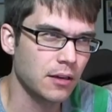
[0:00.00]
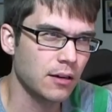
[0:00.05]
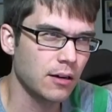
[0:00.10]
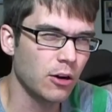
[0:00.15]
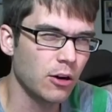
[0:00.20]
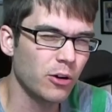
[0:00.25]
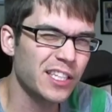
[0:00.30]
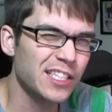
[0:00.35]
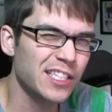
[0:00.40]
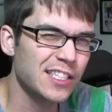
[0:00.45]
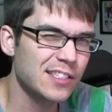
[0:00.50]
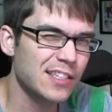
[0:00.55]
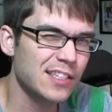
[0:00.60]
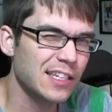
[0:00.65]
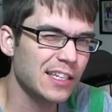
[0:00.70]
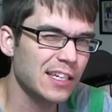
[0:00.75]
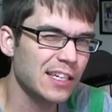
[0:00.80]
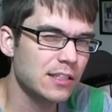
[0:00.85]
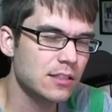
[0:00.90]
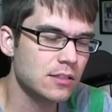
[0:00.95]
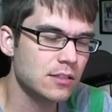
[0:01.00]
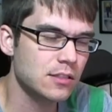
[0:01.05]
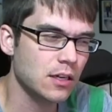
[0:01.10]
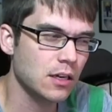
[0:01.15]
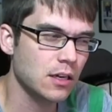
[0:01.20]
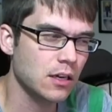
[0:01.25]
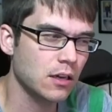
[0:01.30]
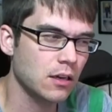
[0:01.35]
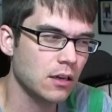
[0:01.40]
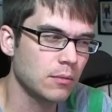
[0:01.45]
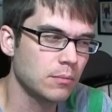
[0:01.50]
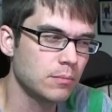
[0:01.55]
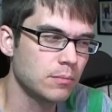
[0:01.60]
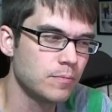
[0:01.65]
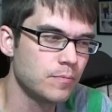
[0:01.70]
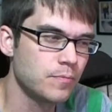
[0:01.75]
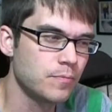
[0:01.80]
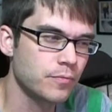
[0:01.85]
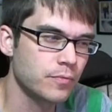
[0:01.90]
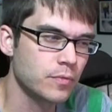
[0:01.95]
oakiness, I guess. Um,
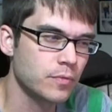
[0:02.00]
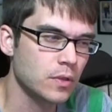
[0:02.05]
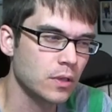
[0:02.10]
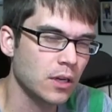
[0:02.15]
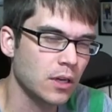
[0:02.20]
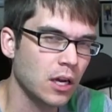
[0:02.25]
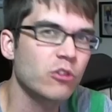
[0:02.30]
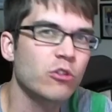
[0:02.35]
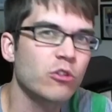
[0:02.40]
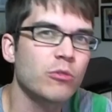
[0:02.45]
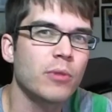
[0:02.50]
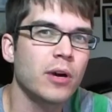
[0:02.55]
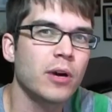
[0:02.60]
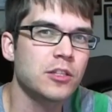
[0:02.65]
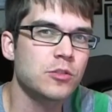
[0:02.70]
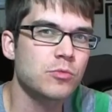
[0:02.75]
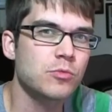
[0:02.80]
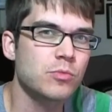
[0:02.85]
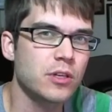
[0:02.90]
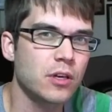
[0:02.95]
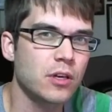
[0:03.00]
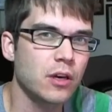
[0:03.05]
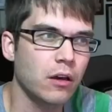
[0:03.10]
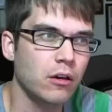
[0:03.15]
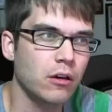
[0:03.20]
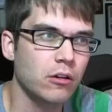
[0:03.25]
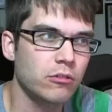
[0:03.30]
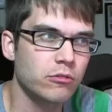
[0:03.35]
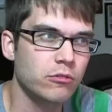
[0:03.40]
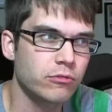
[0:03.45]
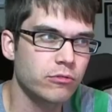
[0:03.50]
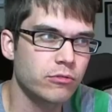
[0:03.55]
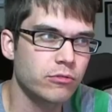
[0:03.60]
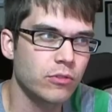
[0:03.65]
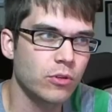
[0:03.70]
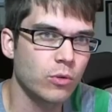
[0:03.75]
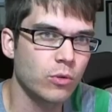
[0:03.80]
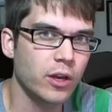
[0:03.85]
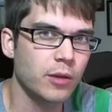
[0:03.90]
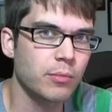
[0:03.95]
kind of reminds me of
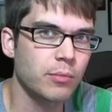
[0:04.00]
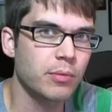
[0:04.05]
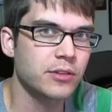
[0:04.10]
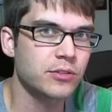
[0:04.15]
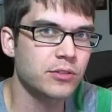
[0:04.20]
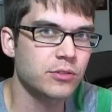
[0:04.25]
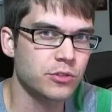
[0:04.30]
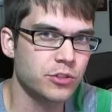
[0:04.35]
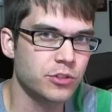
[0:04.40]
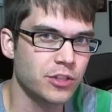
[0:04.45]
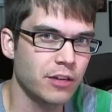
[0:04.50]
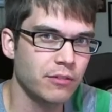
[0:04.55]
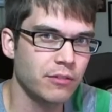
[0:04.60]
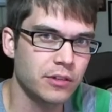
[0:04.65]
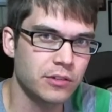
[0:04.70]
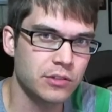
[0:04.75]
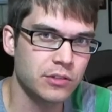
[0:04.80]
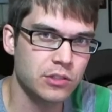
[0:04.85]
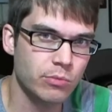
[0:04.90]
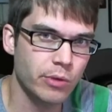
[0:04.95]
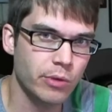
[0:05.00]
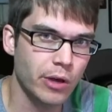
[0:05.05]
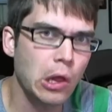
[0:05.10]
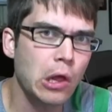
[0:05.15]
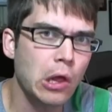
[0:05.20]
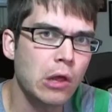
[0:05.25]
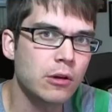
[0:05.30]
the way pencil shavings smell.